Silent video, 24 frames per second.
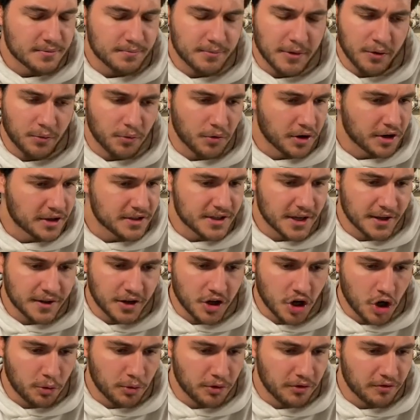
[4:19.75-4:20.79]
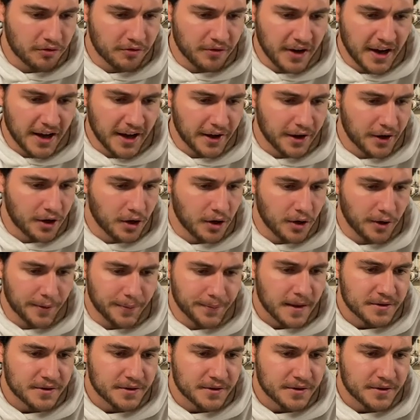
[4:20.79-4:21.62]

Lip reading: My rook is on the open file.